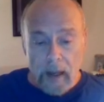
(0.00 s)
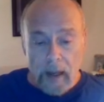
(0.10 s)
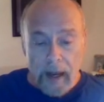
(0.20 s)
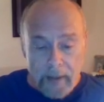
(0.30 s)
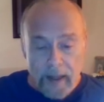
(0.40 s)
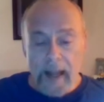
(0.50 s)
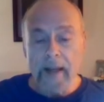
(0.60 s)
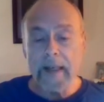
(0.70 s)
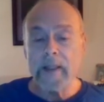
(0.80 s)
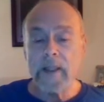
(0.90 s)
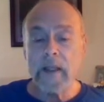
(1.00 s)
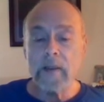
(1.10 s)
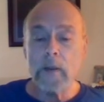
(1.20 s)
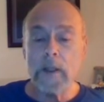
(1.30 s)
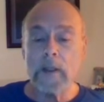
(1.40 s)
And then he said
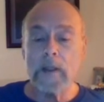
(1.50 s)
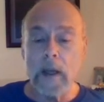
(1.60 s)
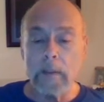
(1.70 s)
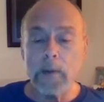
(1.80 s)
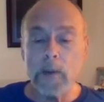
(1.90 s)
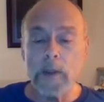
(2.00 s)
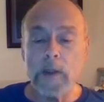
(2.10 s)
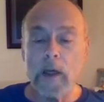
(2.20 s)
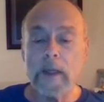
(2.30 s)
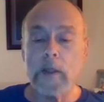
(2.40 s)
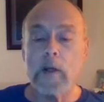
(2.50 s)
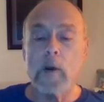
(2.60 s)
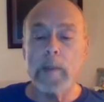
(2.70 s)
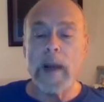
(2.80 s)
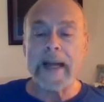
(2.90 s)
to his disciples, 'Let us go
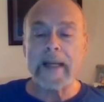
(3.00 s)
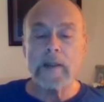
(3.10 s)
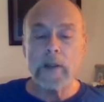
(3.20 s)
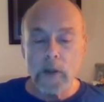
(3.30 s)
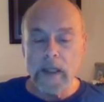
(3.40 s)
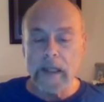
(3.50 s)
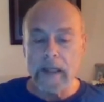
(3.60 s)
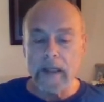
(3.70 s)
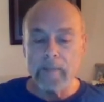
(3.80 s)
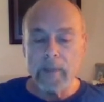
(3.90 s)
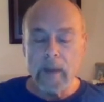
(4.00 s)
back to Judea.'